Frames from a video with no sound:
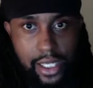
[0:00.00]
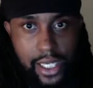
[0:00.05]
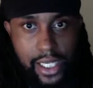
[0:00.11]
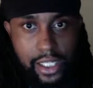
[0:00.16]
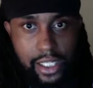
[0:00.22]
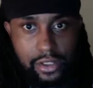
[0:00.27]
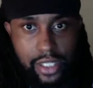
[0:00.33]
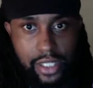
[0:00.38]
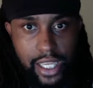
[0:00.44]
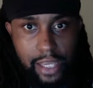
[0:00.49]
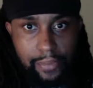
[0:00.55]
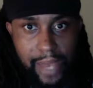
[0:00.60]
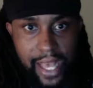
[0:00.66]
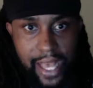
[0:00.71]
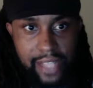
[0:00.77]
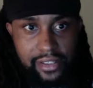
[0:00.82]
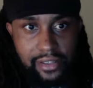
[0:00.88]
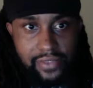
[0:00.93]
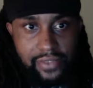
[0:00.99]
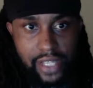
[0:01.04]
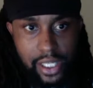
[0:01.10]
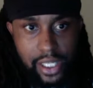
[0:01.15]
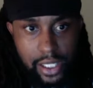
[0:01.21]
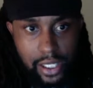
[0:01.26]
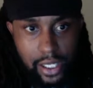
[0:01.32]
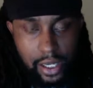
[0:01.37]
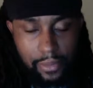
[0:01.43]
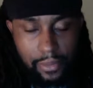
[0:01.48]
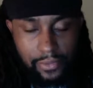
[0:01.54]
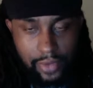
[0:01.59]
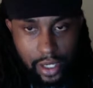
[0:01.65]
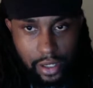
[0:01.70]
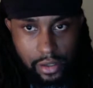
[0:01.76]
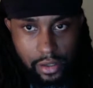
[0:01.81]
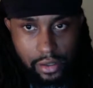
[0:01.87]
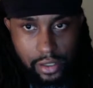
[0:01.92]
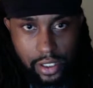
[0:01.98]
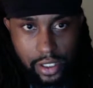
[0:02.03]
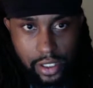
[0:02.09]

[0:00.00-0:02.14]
and create passive income flow.